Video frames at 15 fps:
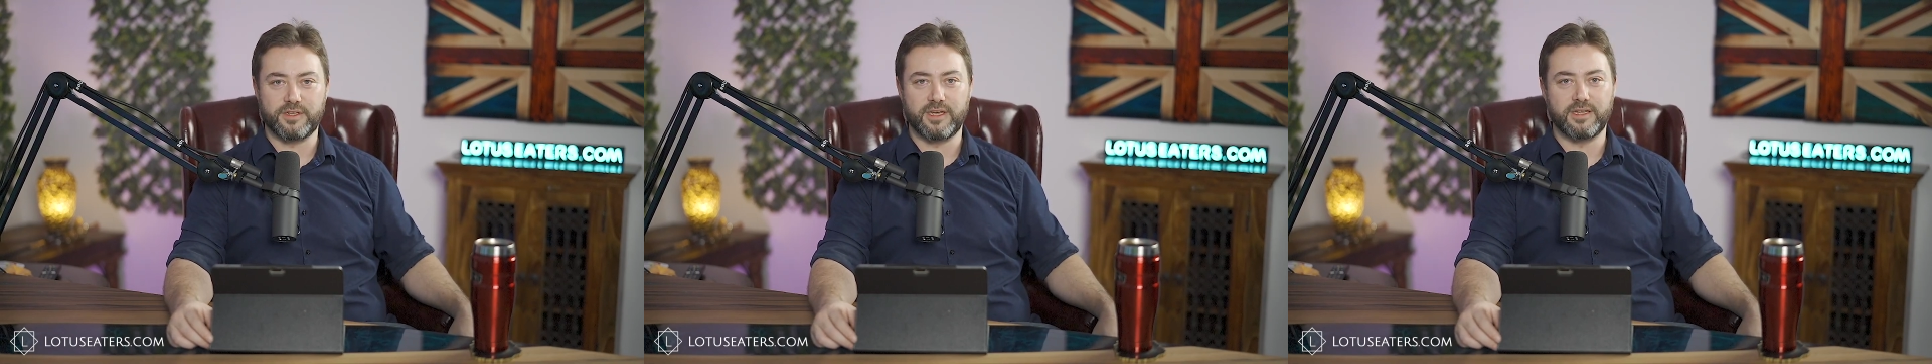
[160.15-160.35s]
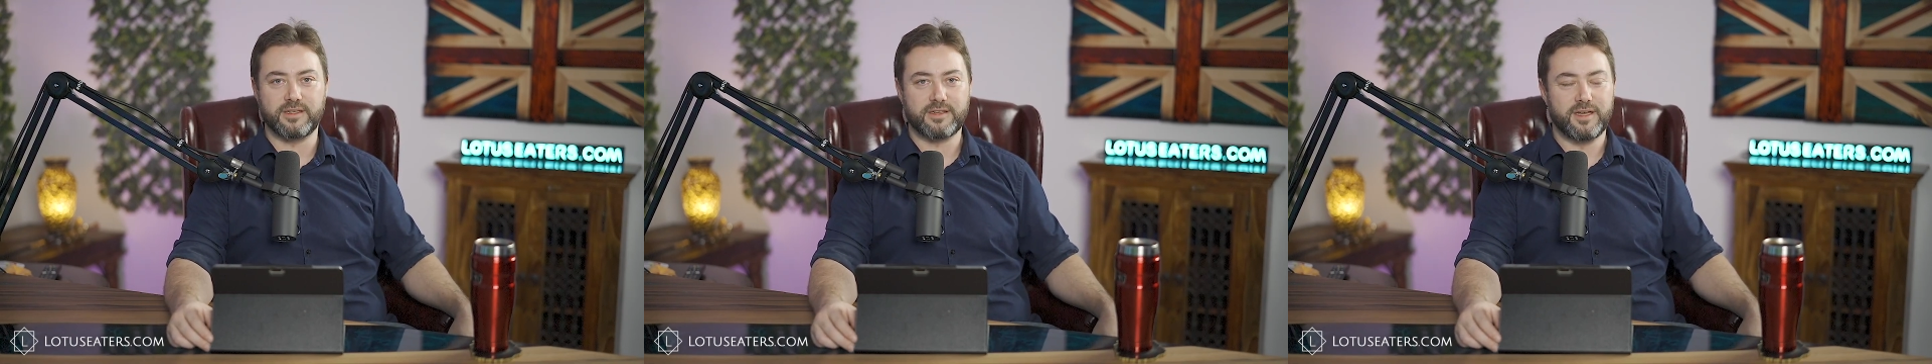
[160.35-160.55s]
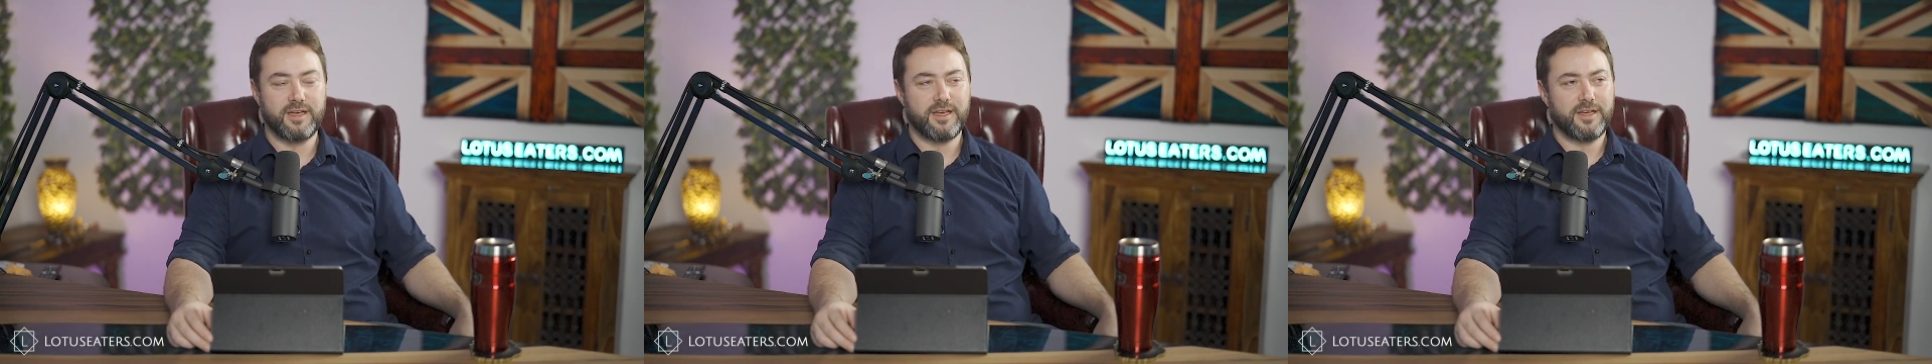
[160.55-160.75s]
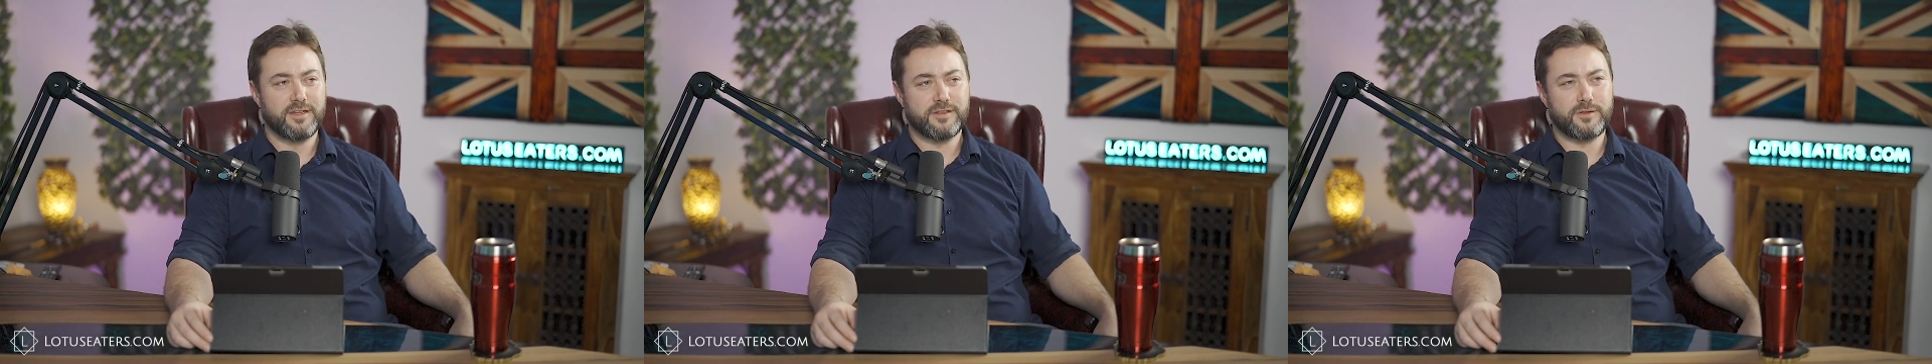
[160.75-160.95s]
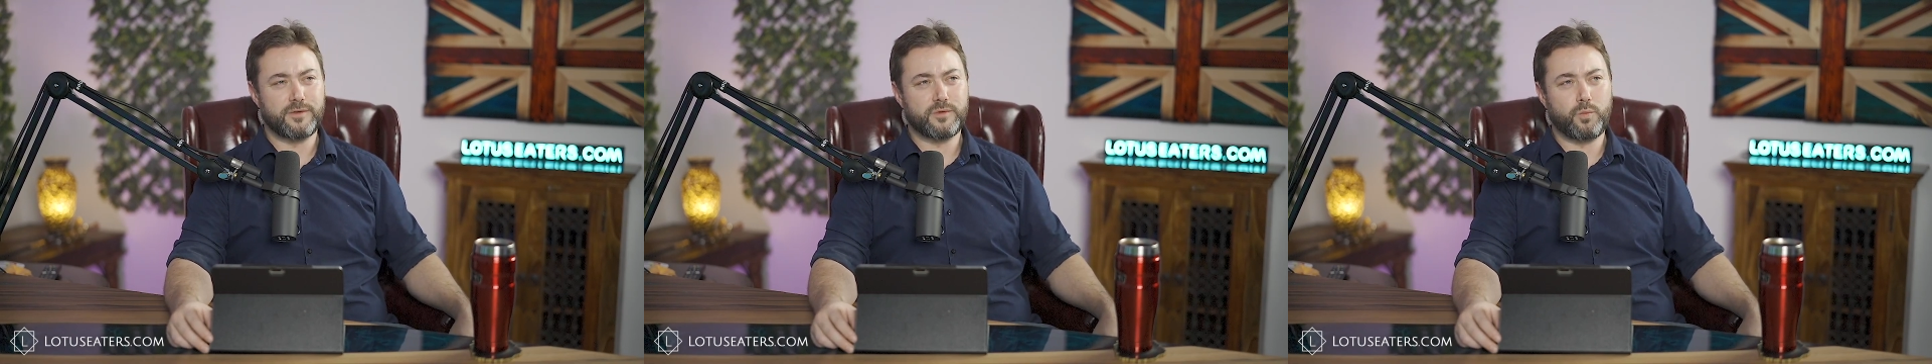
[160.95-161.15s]
it.
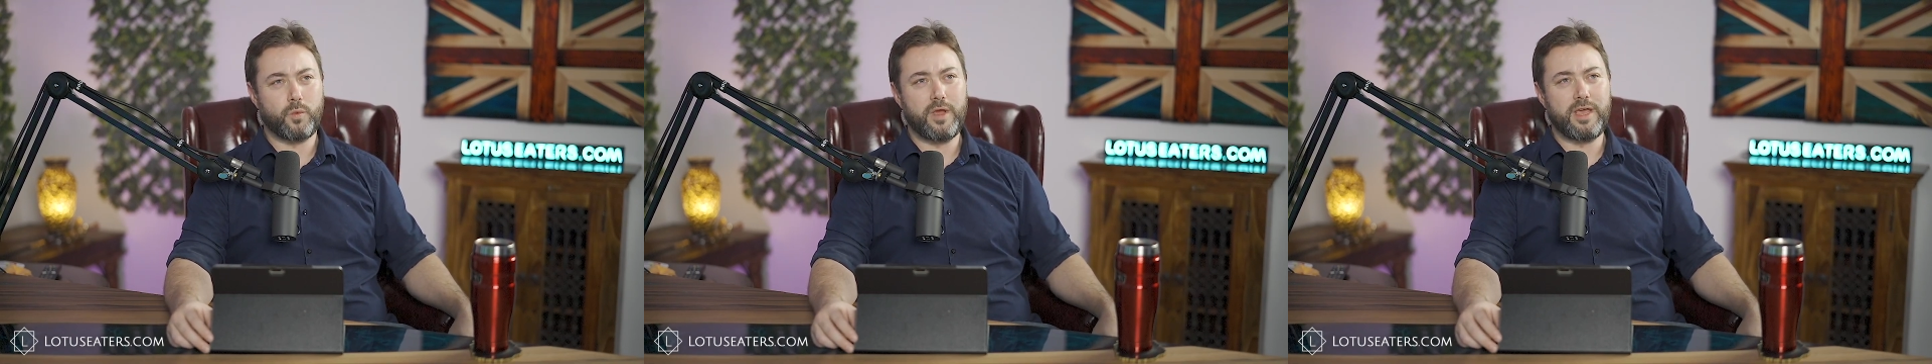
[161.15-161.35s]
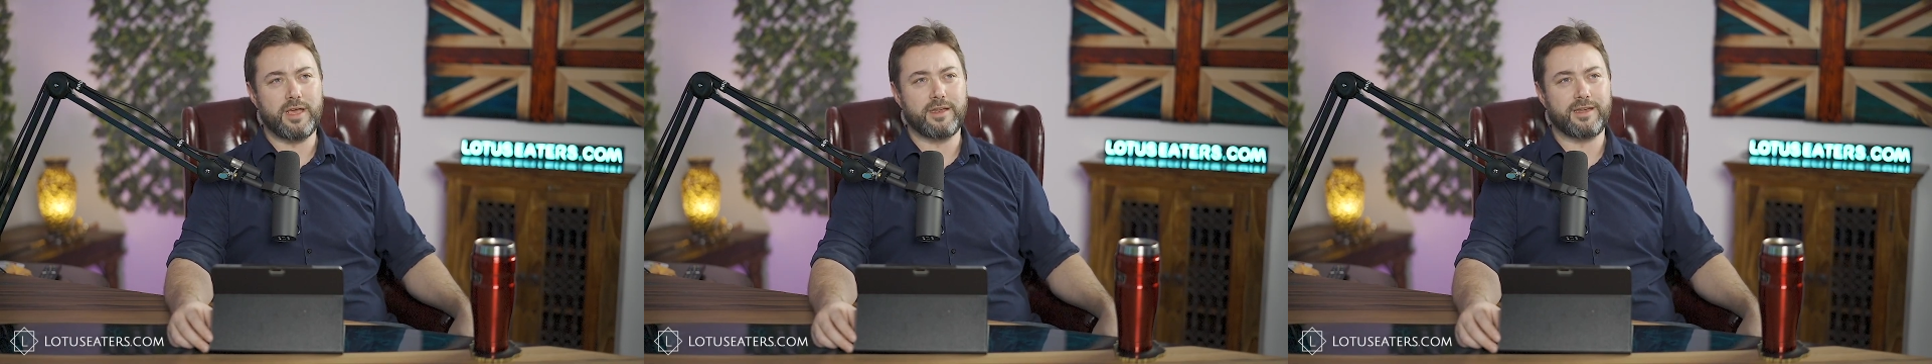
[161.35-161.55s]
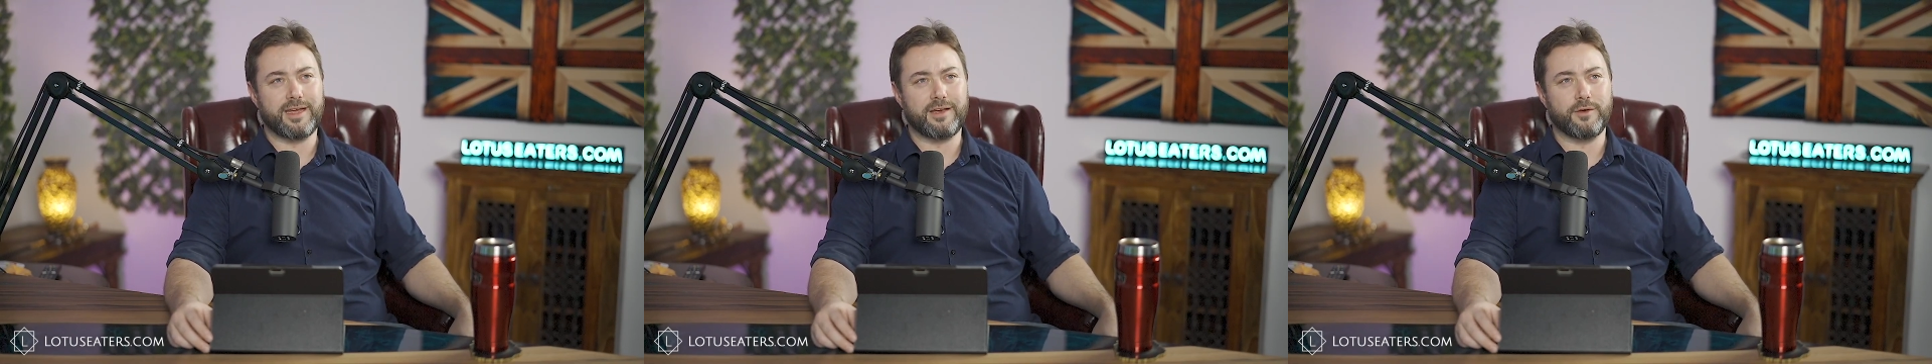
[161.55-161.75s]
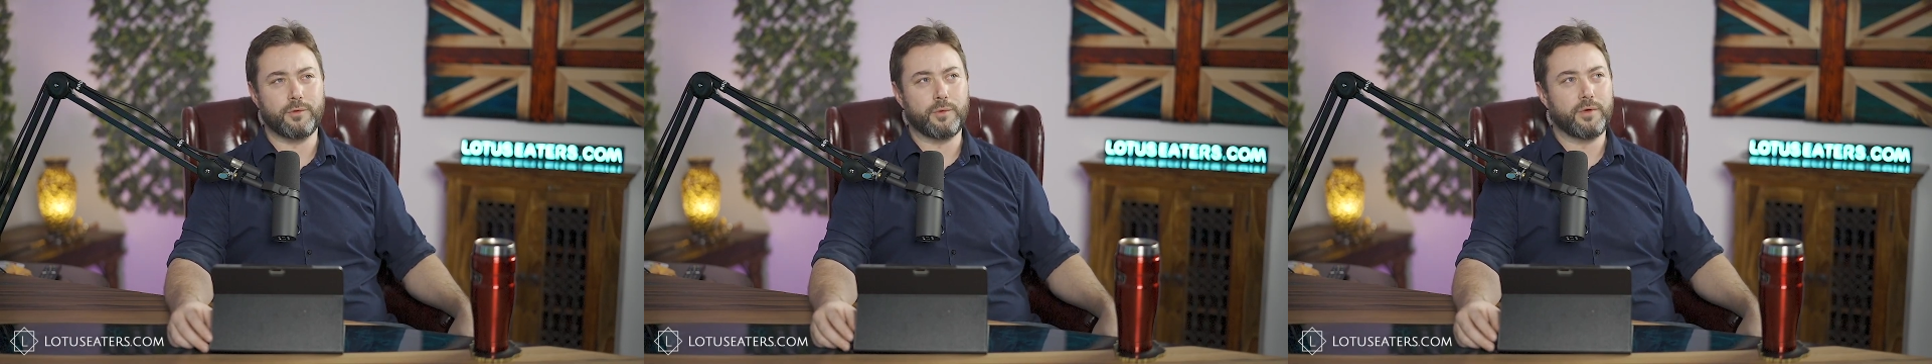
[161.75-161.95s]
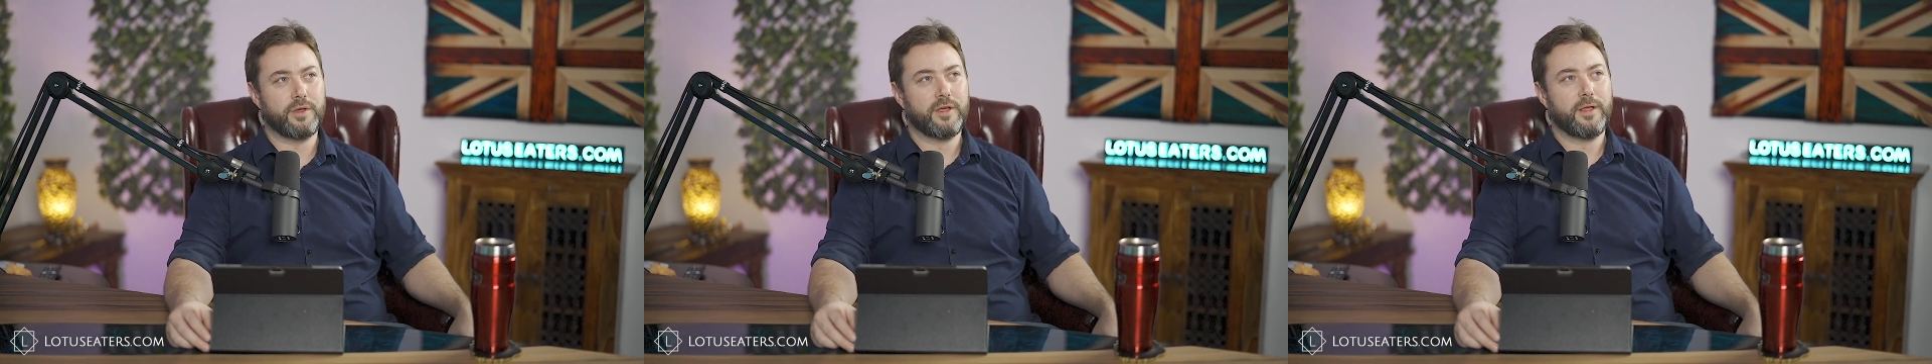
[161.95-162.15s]
So it's weird how